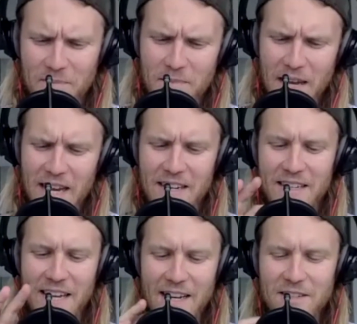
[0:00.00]
man,
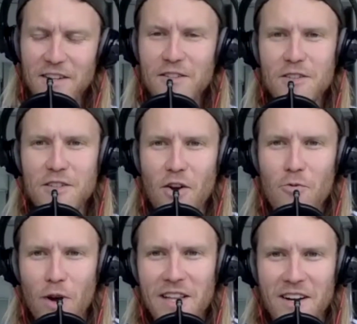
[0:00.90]
Kate's gonna do so
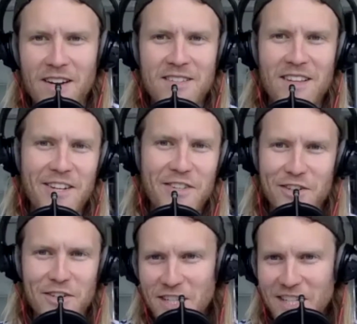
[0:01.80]
well in isolation
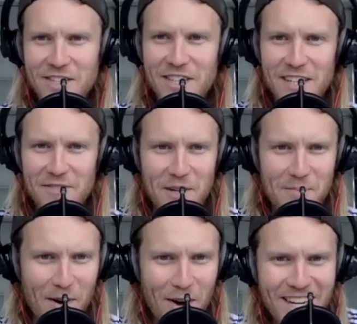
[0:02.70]
because she literally lives in a
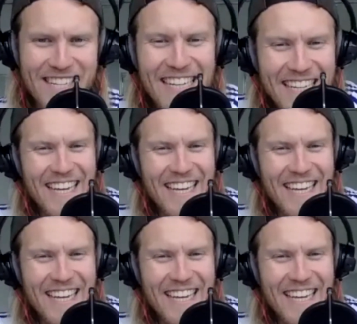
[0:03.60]
box.